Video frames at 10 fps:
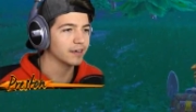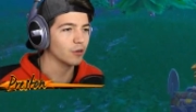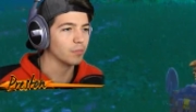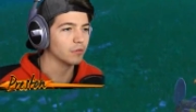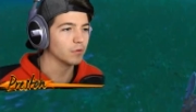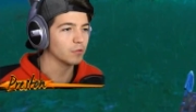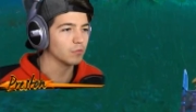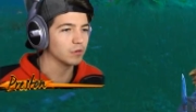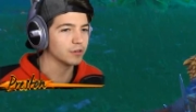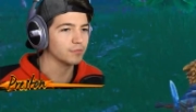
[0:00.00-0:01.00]
I know, but we're
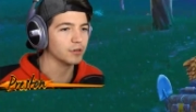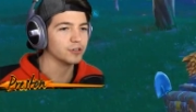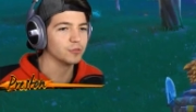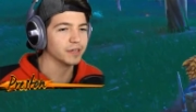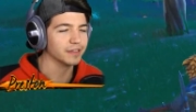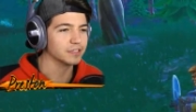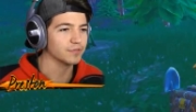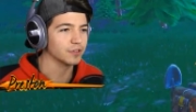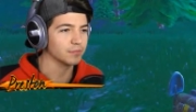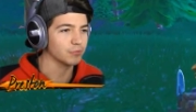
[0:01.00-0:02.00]
we're we're doing this
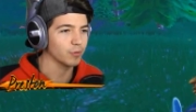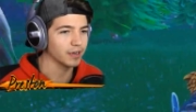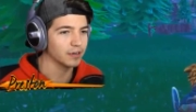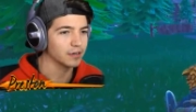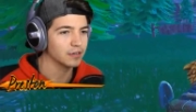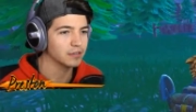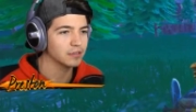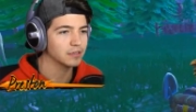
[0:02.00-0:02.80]
for the greaterness.